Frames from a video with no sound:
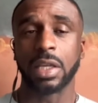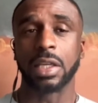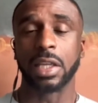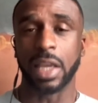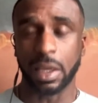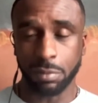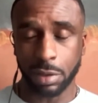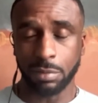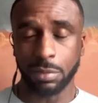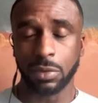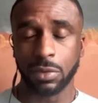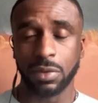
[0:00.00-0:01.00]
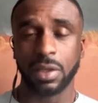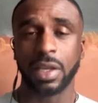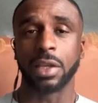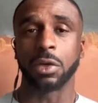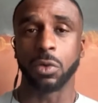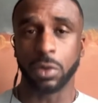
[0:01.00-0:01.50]
gay people
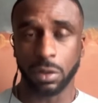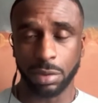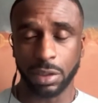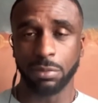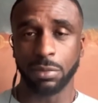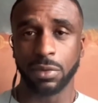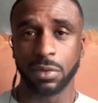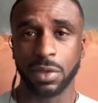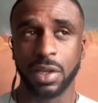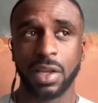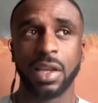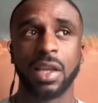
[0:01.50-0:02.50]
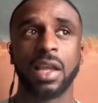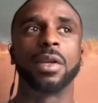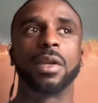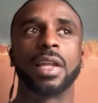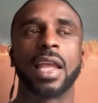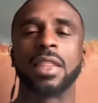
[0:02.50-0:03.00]
and queer people,
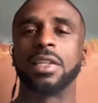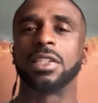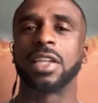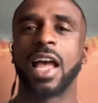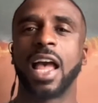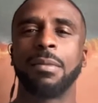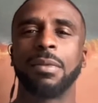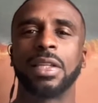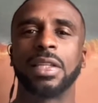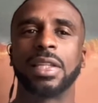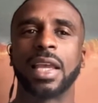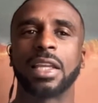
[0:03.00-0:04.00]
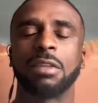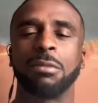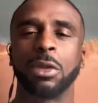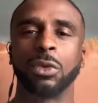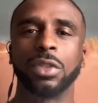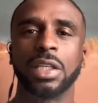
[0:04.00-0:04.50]
but at the time and in that
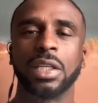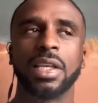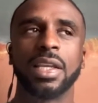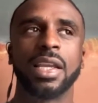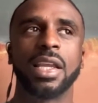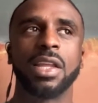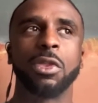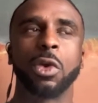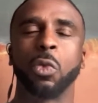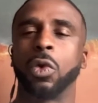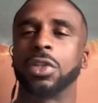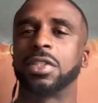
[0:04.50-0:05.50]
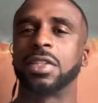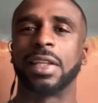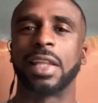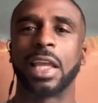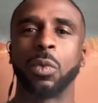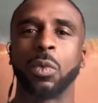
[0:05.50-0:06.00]
community, there wasn't the
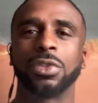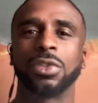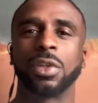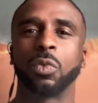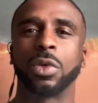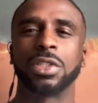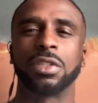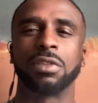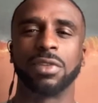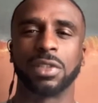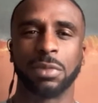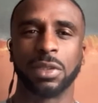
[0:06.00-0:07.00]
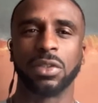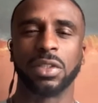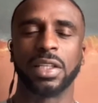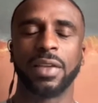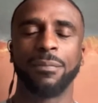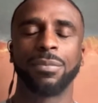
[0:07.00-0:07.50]
language and there wasn't the
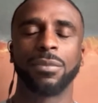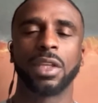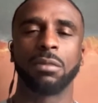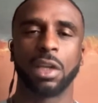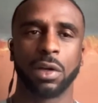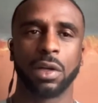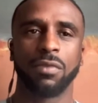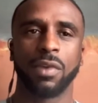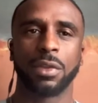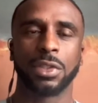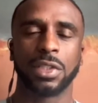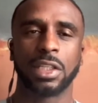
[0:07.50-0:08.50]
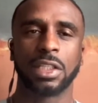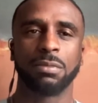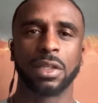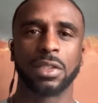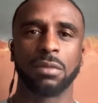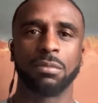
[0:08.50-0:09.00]
visibility. And my grandfather said to
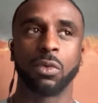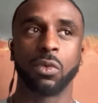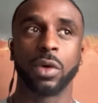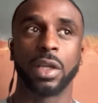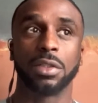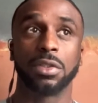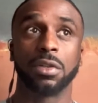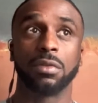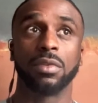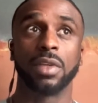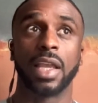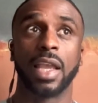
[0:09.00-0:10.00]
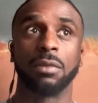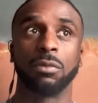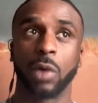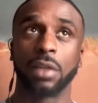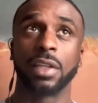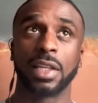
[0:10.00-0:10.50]
me at some point,
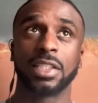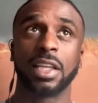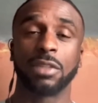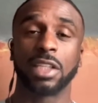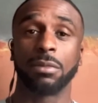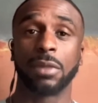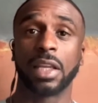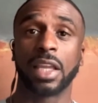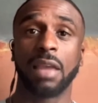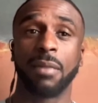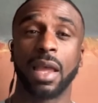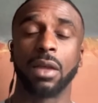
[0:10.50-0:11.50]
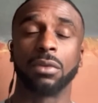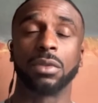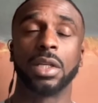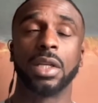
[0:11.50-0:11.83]
around that same time that I came out,